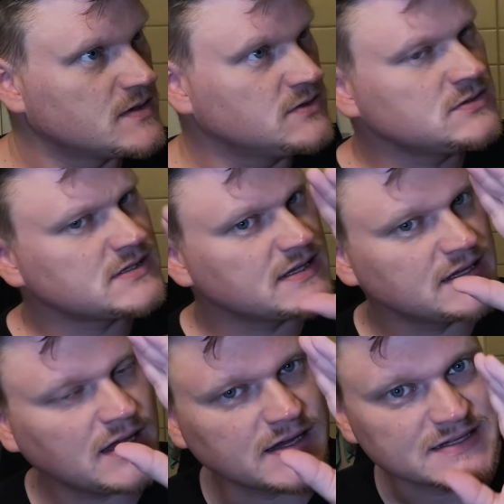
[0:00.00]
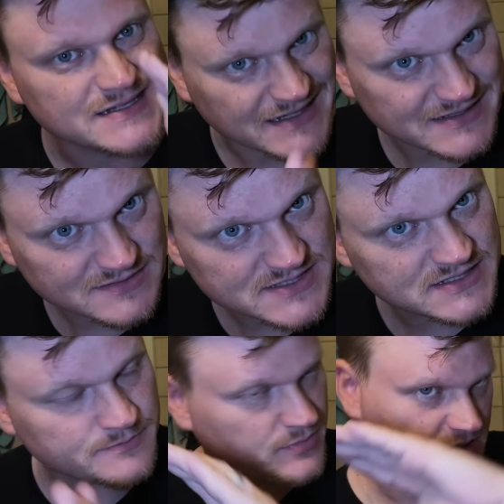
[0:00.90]
Not identical
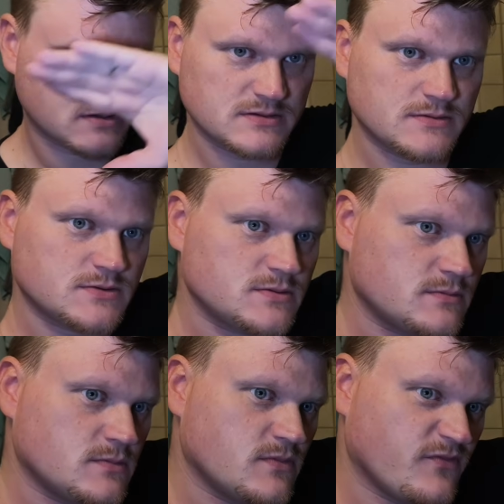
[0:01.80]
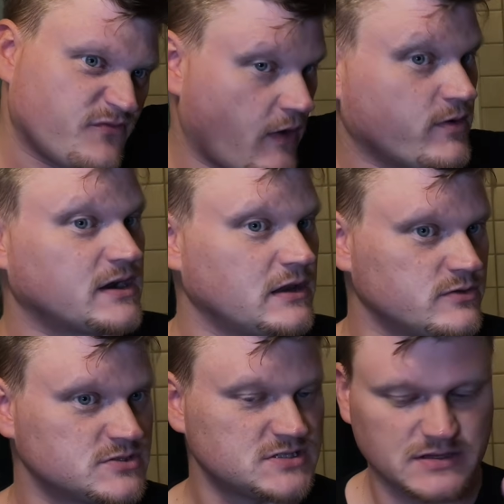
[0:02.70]
scent, but very
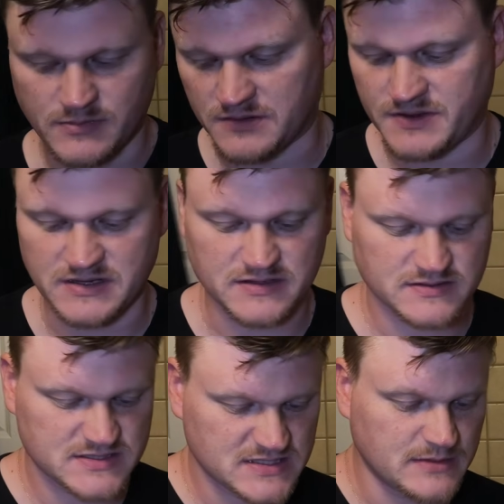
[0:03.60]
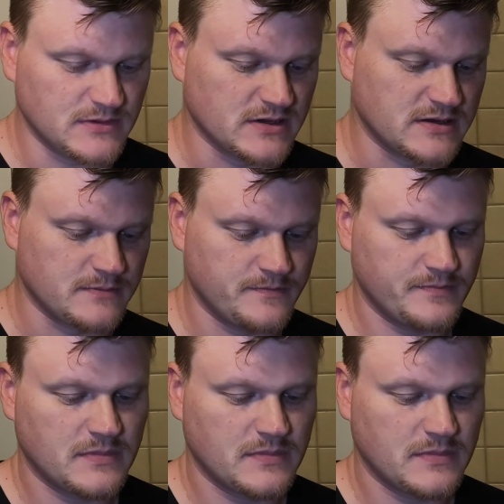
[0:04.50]
close in my opinion. Same line